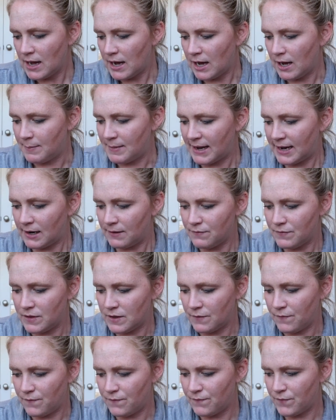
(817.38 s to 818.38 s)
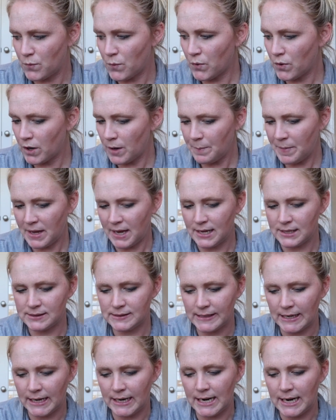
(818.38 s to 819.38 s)
Out of the four
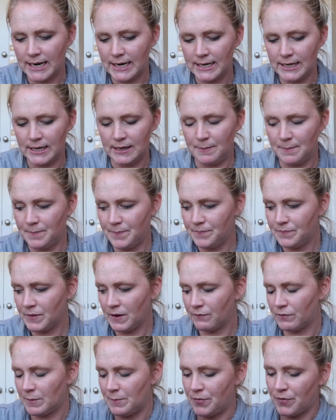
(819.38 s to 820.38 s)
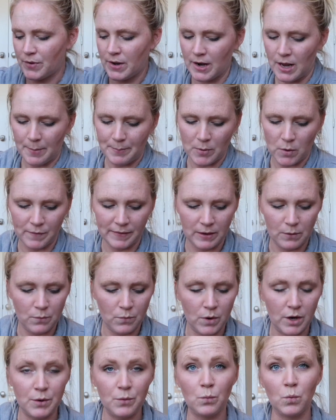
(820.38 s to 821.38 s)
pants that I got him from ThredUp, only
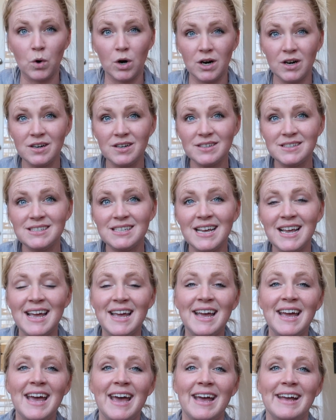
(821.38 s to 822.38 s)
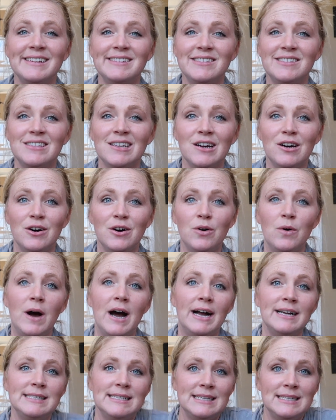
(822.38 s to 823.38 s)
one worked. And so
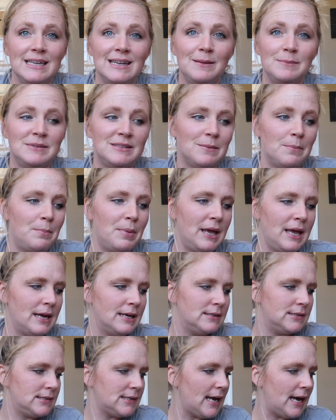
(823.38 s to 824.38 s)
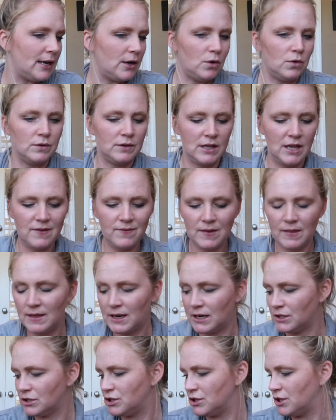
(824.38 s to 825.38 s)
I did get him some pants at Old Navy
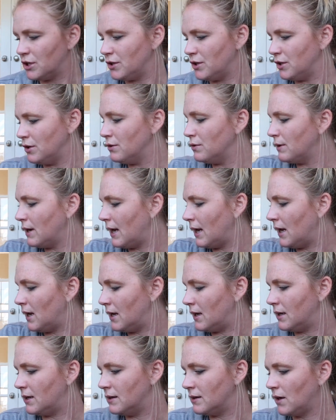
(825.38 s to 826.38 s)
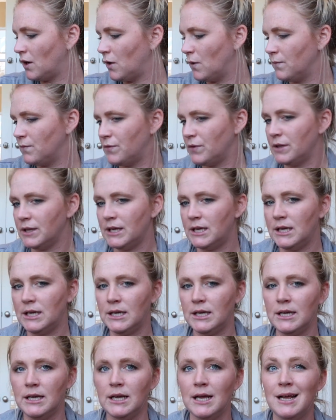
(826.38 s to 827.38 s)
that I'll show you, and
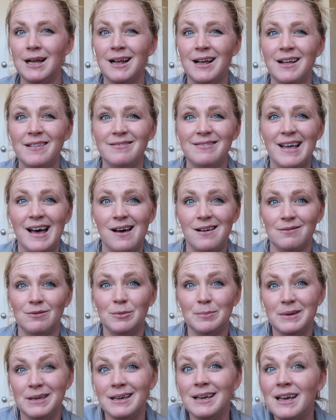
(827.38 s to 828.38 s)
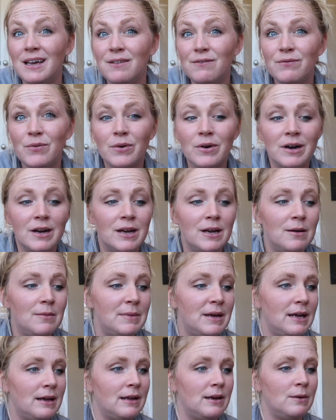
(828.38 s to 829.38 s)
hopefully that will be it for him
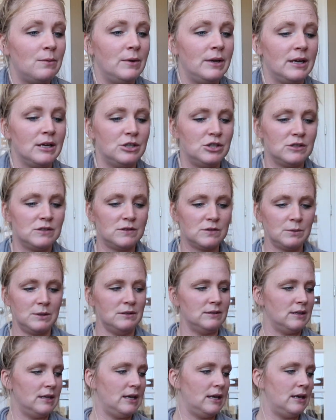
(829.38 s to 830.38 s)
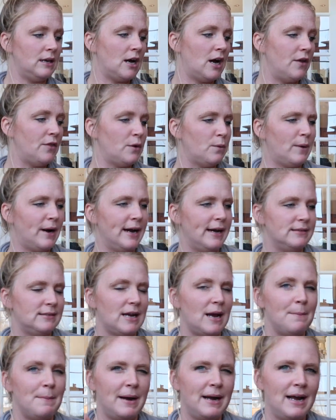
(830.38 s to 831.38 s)
and we can just squeeze it in. Otherwise,
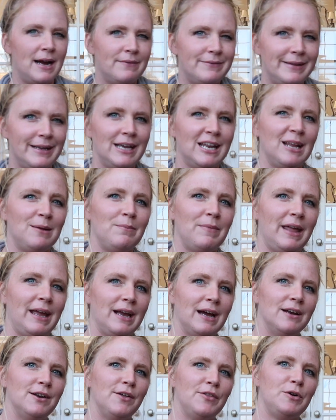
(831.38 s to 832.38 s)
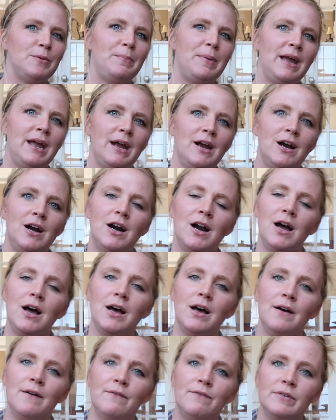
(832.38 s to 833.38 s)
I might have to get him like another pair
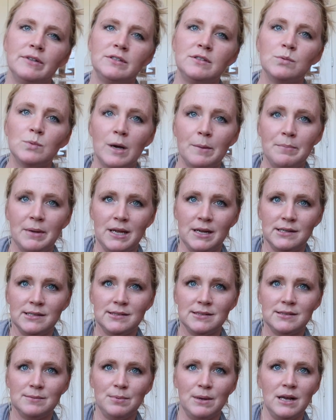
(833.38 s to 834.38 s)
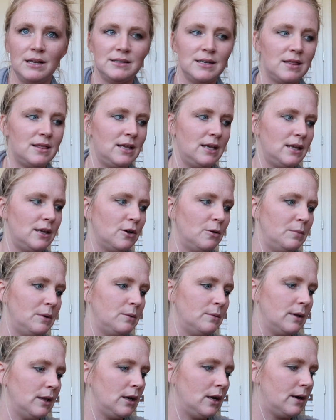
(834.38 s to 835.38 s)
of sweatpants because I think he'll be
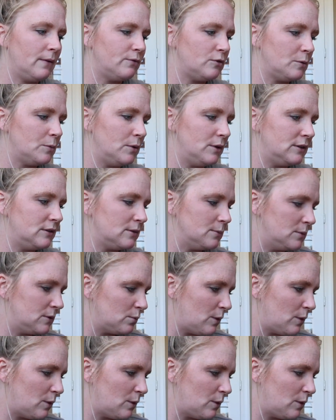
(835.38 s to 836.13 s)
really comfortable in some